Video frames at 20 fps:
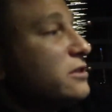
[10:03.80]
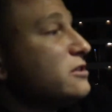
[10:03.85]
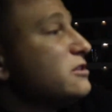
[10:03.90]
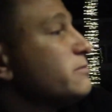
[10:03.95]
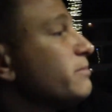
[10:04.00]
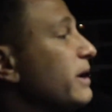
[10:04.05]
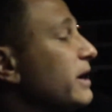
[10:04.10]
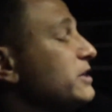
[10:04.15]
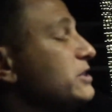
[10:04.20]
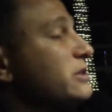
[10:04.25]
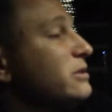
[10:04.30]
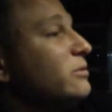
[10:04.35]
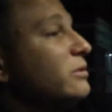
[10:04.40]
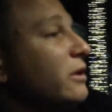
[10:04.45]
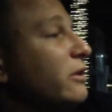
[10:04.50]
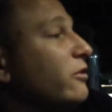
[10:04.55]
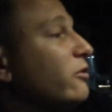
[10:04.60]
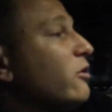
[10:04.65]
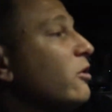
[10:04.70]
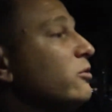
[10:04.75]
especially with
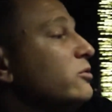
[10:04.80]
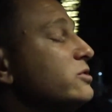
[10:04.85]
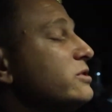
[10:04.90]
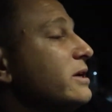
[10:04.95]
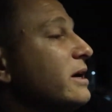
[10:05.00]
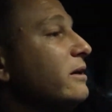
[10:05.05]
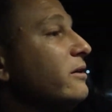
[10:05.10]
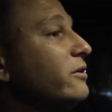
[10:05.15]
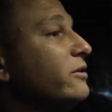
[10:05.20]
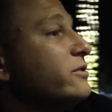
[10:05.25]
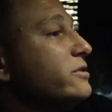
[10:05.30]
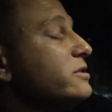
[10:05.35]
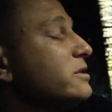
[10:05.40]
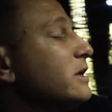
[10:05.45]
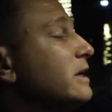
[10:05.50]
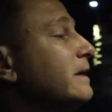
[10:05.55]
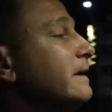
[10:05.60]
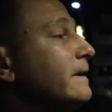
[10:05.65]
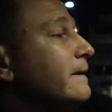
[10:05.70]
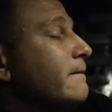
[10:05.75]
other wholesalers.
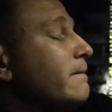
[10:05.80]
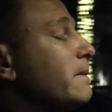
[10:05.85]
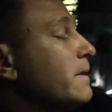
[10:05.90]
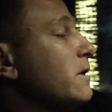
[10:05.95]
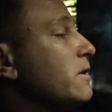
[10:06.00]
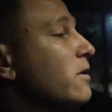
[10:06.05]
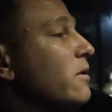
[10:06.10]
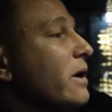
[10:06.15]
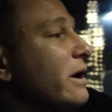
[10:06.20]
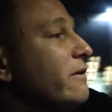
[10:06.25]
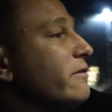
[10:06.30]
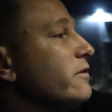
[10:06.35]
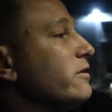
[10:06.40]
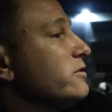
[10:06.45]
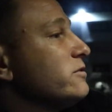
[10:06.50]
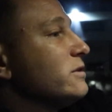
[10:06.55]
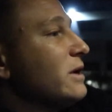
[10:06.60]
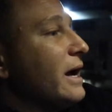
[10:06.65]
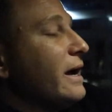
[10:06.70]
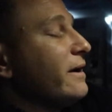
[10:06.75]
you know,
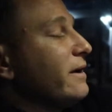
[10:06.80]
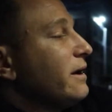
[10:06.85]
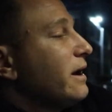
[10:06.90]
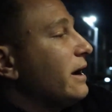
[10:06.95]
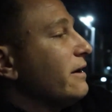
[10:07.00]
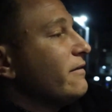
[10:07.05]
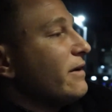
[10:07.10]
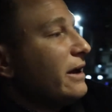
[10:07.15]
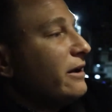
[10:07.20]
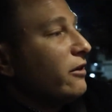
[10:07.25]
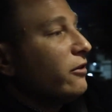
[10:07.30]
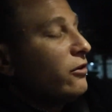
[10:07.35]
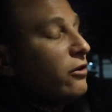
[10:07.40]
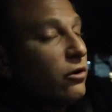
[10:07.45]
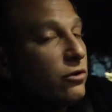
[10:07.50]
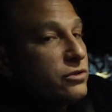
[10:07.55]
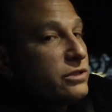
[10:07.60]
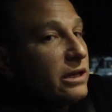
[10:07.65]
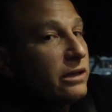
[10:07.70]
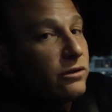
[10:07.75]
I've had other
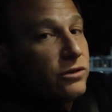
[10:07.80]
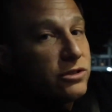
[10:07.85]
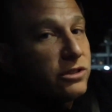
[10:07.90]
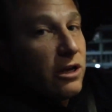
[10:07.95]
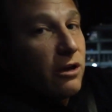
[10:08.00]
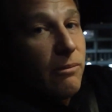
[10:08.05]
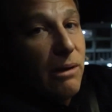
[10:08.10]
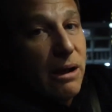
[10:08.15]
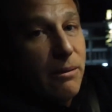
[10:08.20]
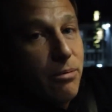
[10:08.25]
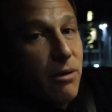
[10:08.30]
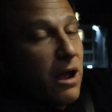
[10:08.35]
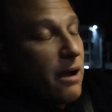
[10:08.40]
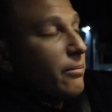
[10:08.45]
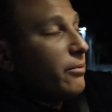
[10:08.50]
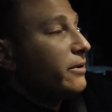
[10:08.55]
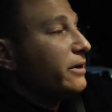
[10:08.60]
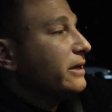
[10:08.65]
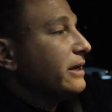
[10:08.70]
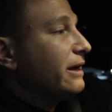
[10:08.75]
wholesalers sell my
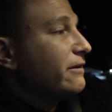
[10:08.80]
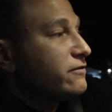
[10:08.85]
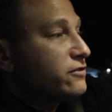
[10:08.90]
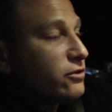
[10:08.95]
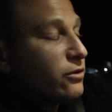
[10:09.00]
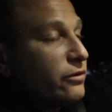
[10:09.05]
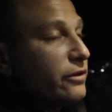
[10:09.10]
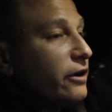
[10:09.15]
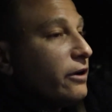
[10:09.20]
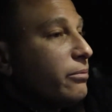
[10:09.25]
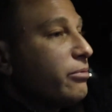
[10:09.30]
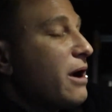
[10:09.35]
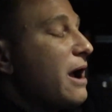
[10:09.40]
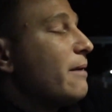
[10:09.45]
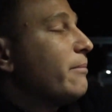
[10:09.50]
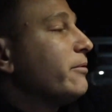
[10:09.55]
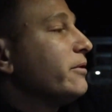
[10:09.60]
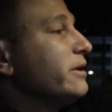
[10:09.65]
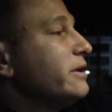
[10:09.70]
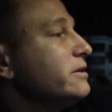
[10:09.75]
property. I've sold their
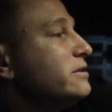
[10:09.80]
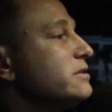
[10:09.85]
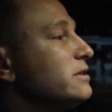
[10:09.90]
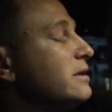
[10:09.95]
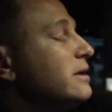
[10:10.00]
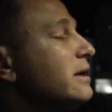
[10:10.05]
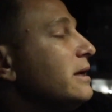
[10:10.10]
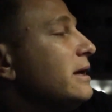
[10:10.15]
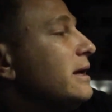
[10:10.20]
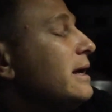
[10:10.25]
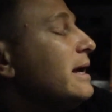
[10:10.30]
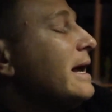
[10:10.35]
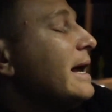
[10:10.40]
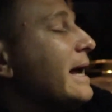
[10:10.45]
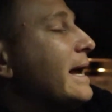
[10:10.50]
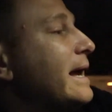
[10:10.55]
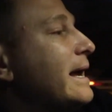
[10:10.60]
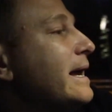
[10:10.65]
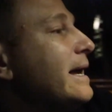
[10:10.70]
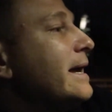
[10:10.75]
properties,
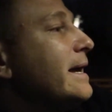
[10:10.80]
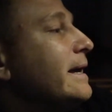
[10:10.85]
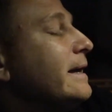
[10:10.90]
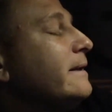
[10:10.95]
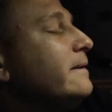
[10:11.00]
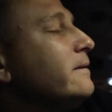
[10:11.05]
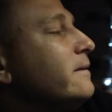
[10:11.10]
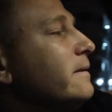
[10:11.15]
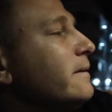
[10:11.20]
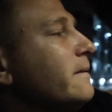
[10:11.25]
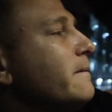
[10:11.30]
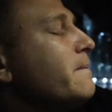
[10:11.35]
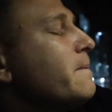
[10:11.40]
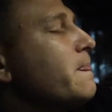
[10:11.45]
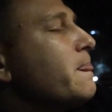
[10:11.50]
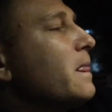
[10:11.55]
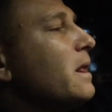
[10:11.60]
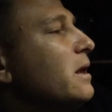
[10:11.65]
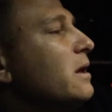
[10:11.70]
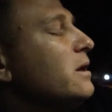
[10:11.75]
and
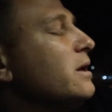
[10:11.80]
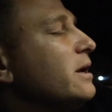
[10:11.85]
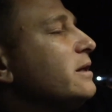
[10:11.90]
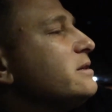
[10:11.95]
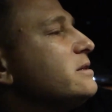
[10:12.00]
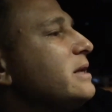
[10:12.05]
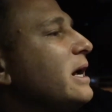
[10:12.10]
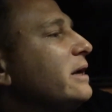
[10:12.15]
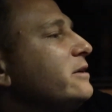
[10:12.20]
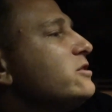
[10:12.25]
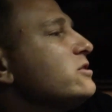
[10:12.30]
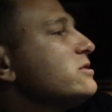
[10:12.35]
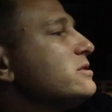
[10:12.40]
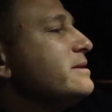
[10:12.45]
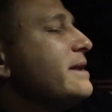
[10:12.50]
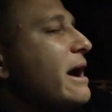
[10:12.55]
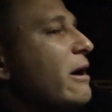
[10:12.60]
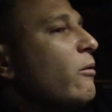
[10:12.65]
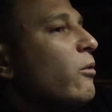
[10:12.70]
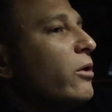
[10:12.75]
it's not just
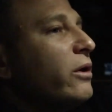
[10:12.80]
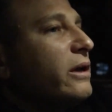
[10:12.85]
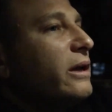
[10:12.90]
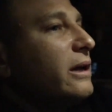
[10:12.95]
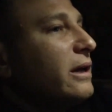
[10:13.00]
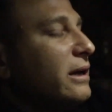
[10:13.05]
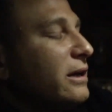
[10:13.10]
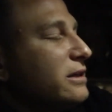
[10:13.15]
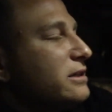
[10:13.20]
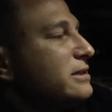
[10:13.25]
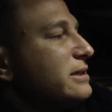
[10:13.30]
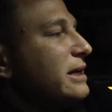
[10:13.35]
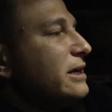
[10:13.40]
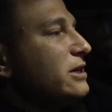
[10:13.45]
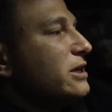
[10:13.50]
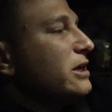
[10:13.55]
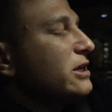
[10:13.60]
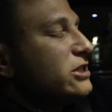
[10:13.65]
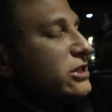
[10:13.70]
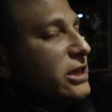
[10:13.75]
networking,
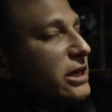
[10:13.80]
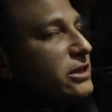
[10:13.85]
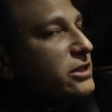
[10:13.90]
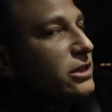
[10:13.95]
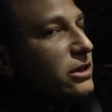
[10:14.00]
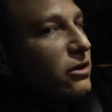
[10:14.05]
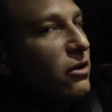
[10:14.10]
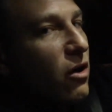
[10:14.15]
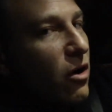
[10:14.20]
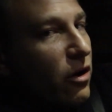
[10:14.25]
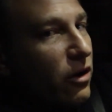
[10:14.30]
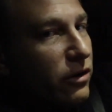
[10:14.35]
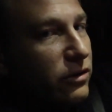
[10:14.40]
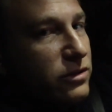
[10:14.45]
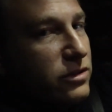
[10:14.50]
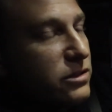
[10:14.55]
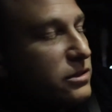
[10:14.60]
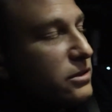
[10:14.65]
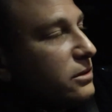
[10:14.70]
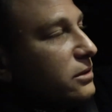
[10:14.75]
exchanging
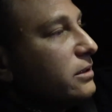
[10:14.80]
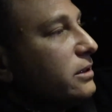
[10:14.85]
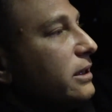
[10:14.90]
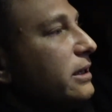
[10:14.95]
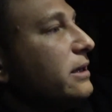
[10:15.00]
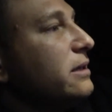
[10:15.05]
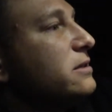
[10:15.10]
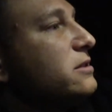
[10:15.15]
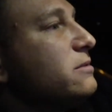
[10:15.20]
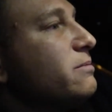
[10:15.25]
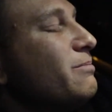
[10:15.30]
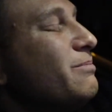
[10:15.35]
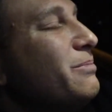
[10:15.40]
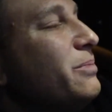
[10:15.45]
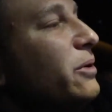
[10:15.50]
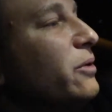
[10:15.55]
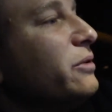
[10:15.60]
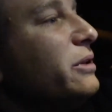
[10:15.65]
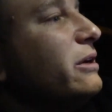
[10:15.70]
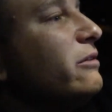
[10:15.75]
cards. It's
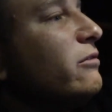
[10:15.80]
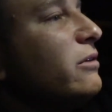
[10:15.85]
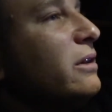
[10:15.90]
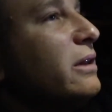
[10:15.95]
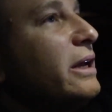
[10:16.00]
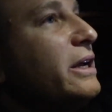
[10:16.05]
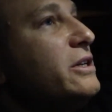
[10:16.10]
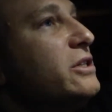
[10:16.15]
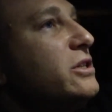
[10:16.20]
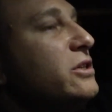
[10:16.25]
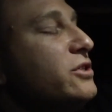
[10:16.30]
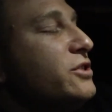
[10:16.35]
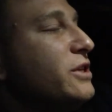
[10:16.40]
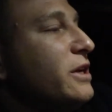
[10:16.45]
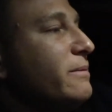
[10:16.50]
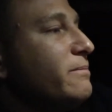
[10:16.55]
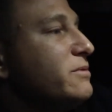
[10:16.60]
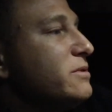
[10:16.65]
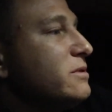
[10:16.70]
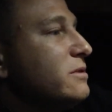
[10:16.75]
building
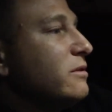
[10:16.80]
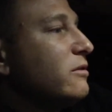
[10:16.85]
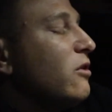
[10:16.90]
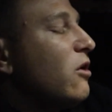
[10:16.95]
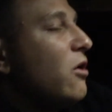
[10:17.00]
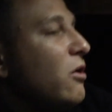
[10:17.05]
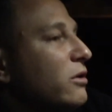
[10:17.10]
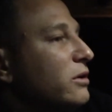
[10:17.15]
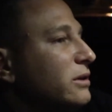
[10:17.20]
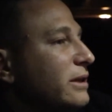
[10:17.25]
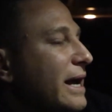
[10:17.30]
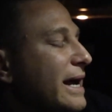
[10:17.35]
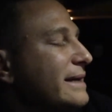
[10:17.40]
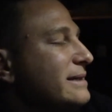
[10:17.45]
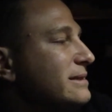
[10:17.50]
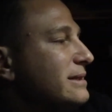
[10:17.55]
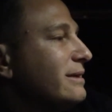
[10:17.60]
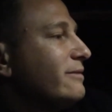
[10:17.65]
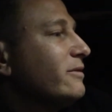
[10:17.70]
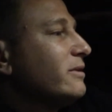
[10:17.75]
relationships,
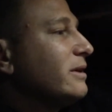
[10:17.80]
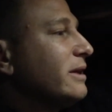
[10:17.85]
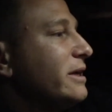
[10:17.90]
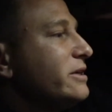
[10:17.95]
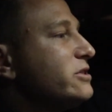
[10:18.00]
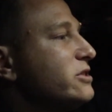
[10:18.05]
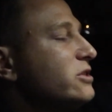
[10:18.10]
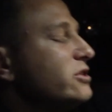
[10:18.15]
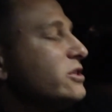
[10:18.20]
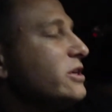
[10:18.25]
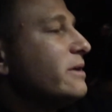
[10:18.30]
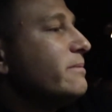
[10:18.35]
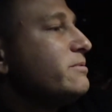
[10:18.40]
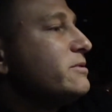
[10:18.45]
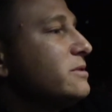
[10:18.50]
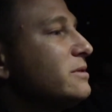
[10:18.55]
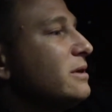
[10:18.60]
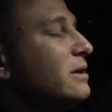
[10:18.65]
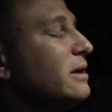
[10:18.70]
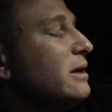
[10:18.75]
long-lasting
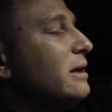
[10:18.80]
relationships.